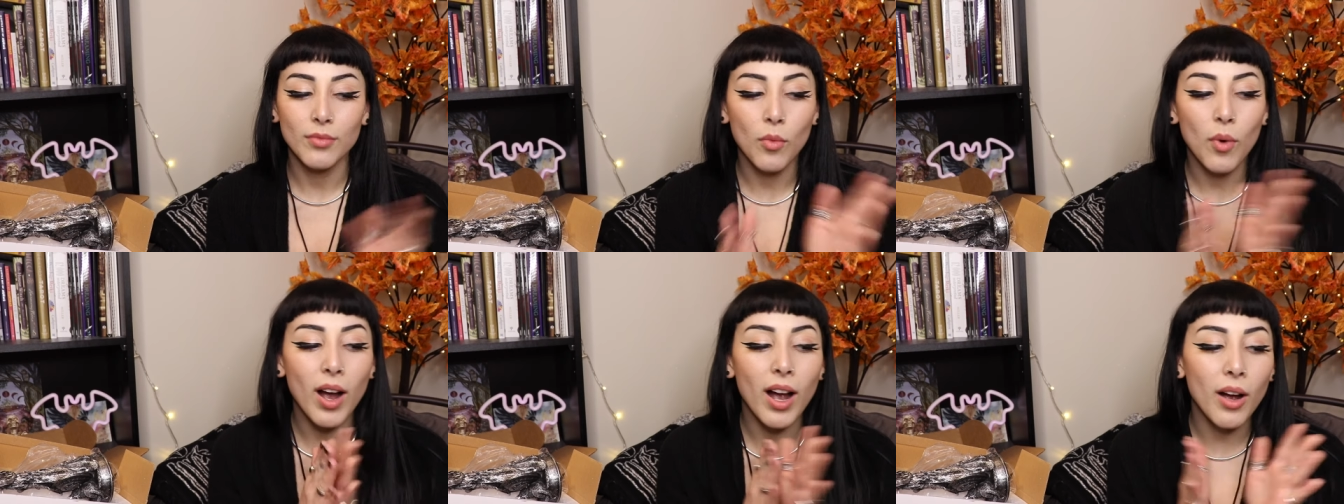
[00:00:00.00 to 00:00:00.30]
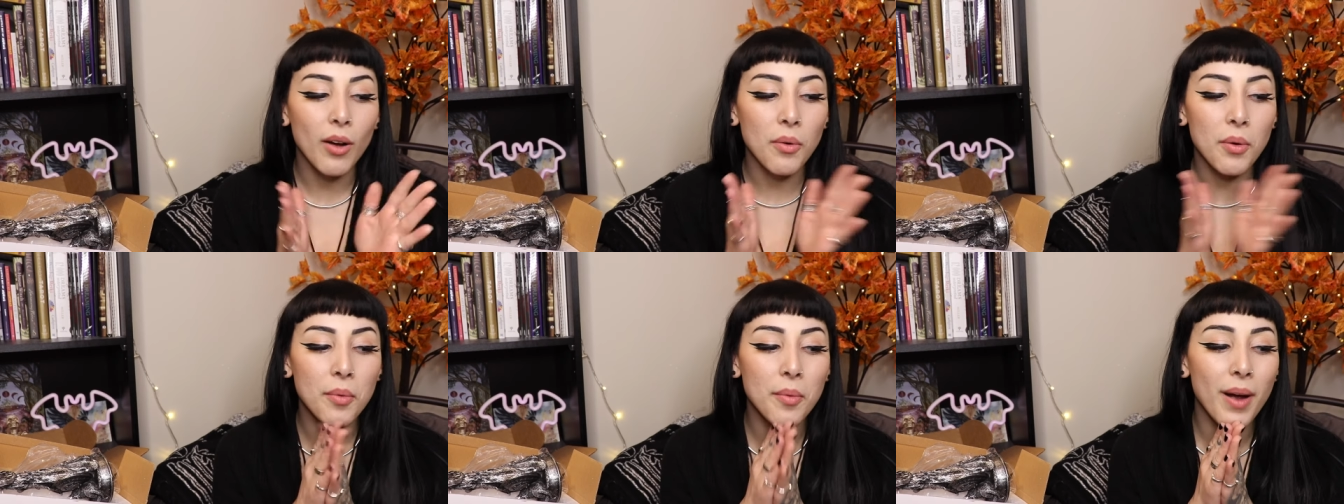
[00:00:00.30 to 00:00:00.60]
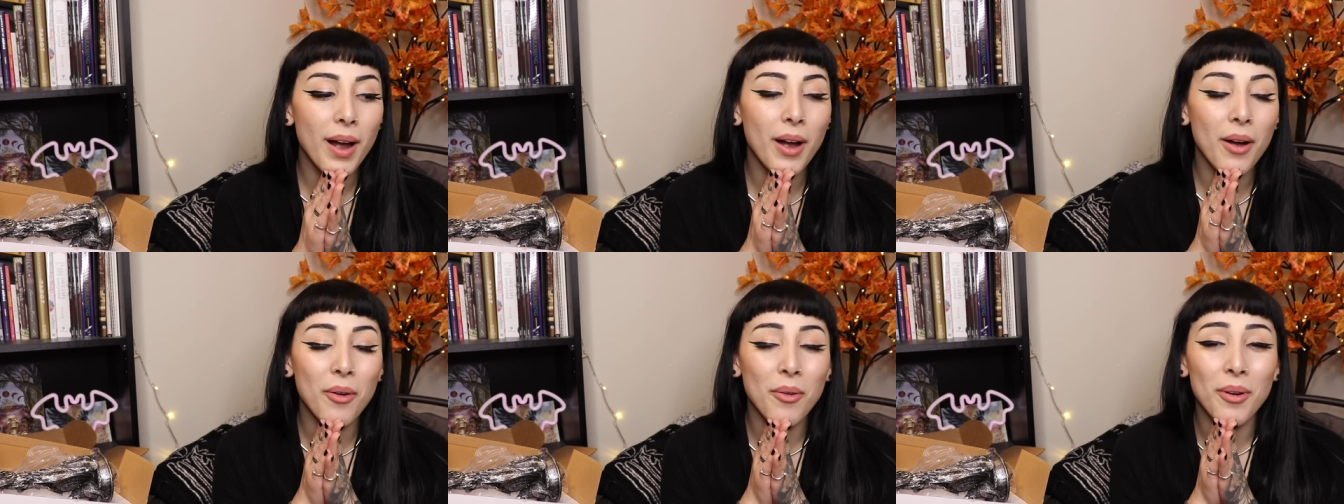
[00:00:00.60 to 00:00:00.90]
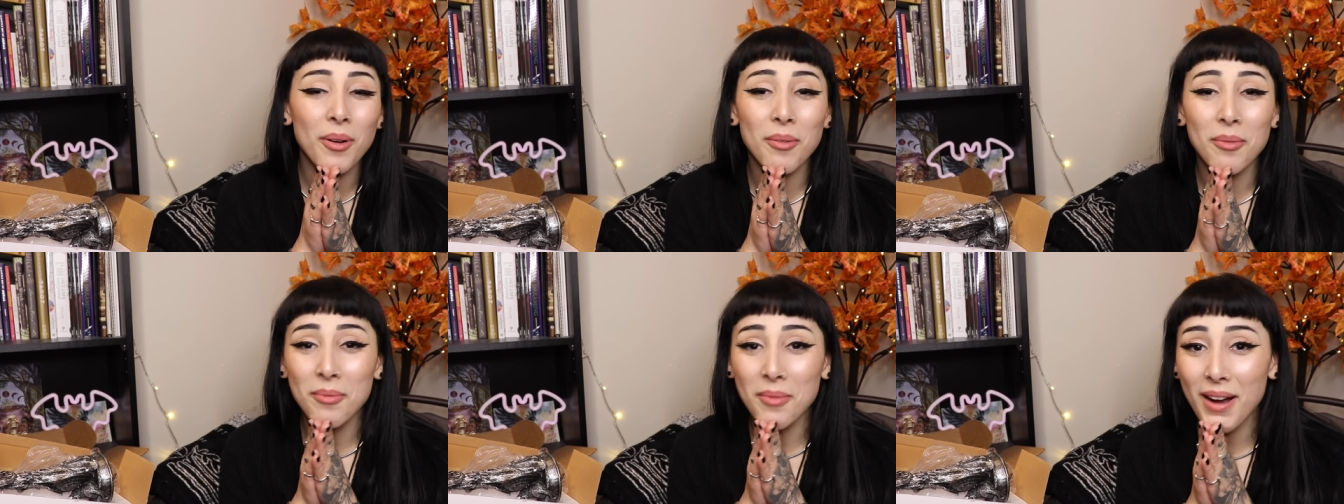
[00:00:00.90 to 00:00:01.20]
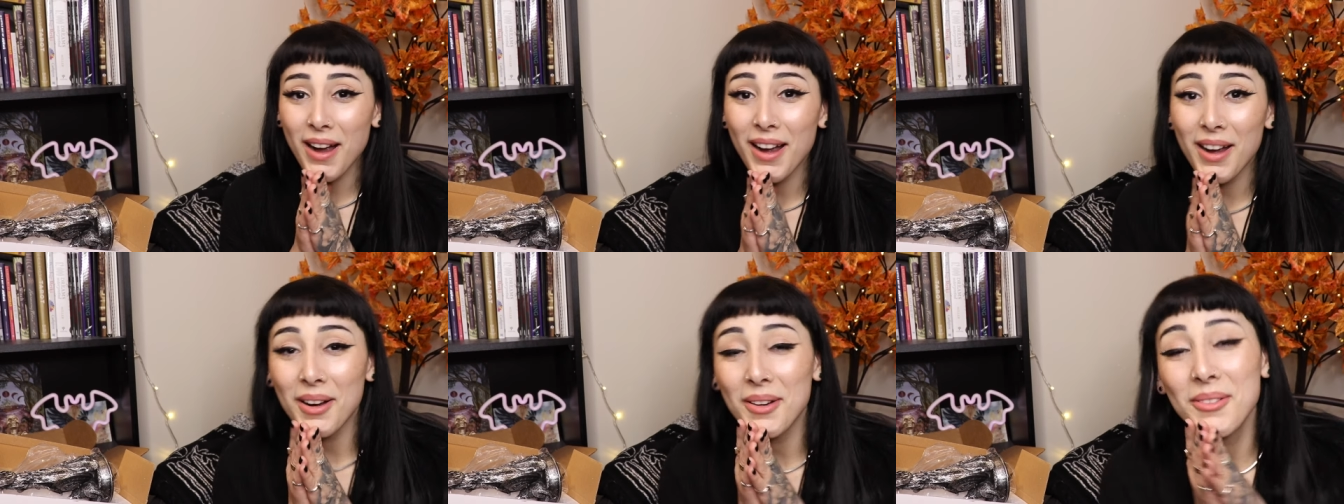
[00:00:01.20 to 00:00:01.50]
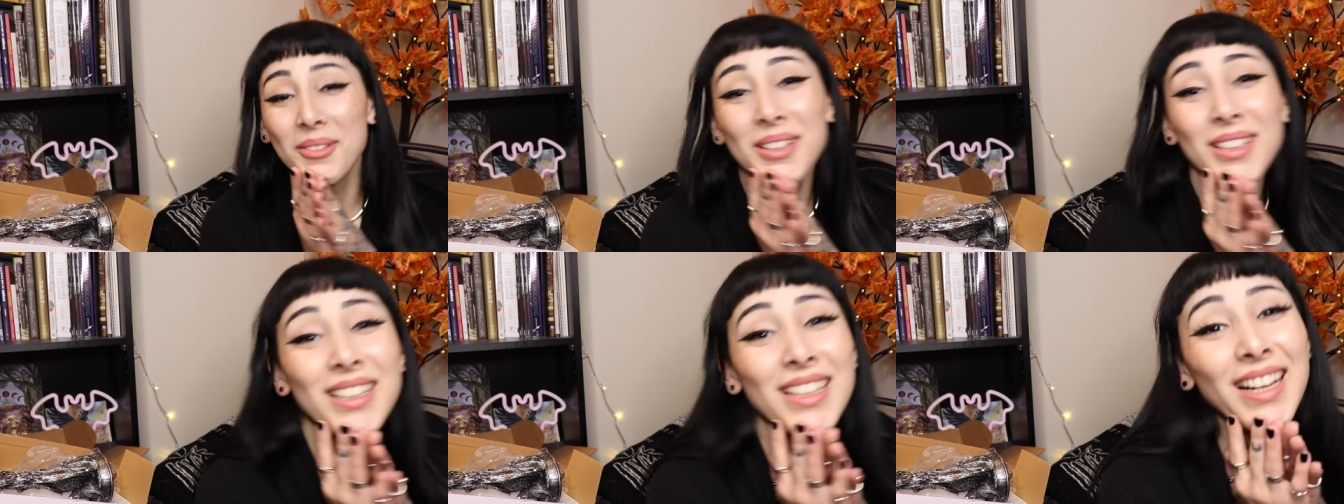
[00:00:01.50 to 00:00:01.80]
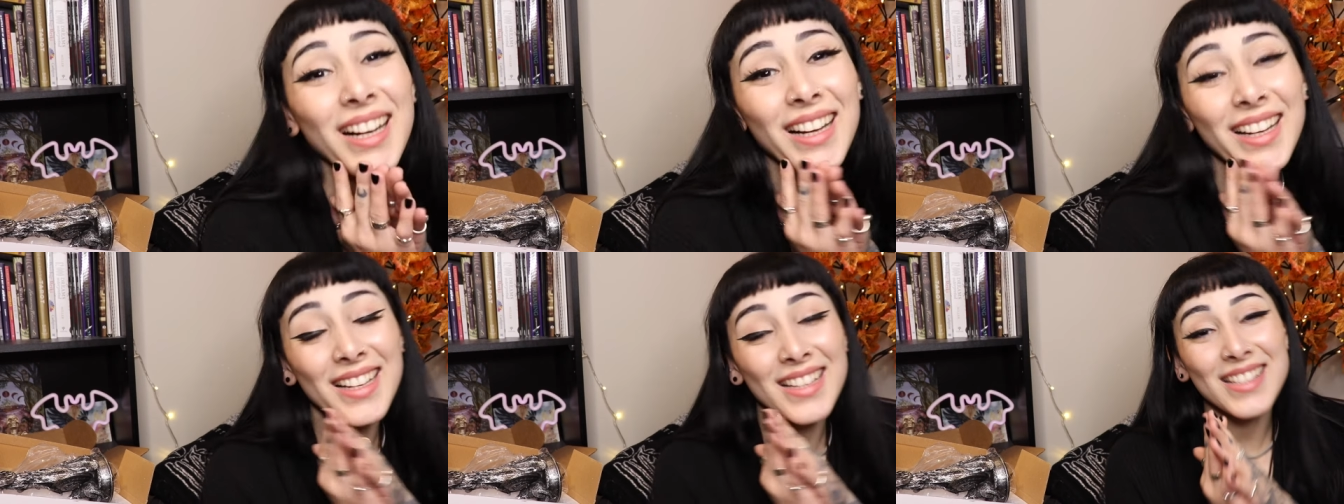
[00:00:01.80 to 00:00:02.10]
Wow, wow, wow,
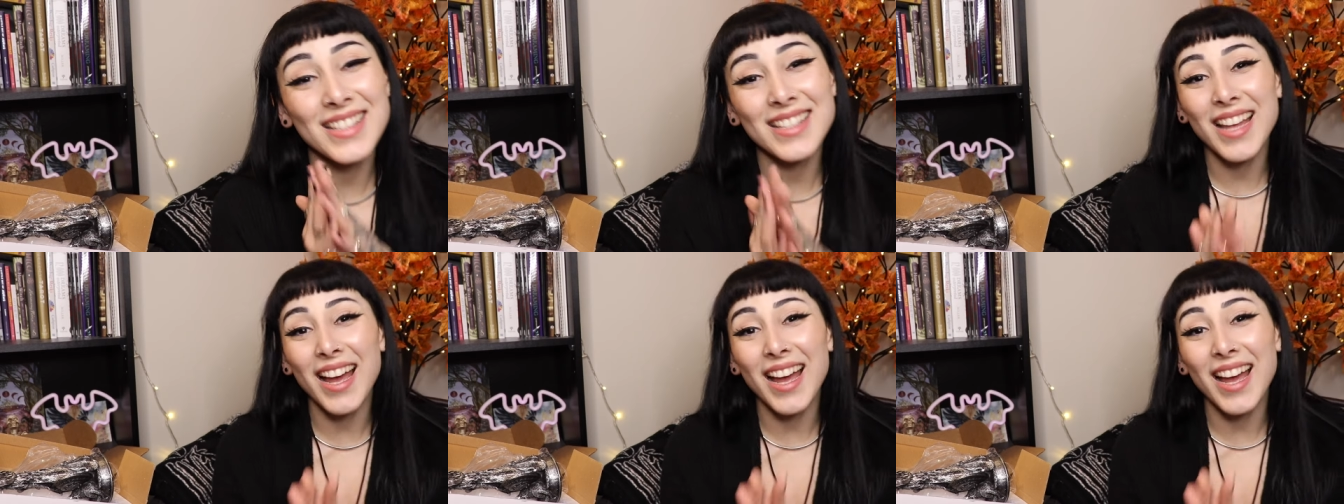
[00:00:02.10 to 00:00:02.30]
guys.